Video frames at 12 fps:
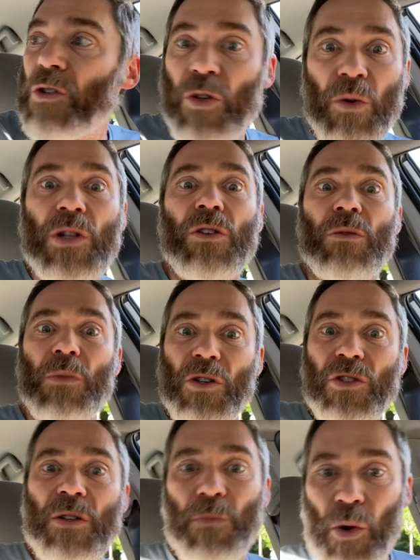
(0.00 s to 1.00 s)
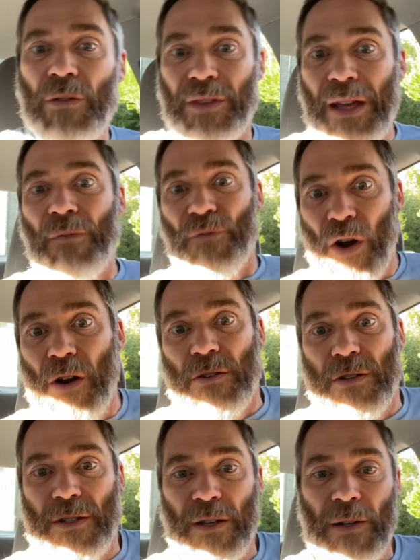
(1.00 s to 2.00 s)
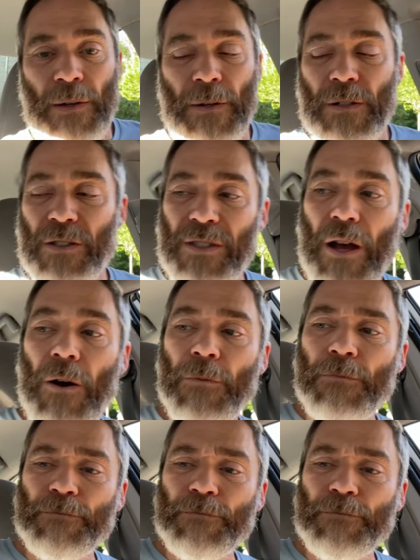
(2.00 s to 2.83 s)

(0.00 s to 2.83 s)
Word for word: You want to do the most important thing first. So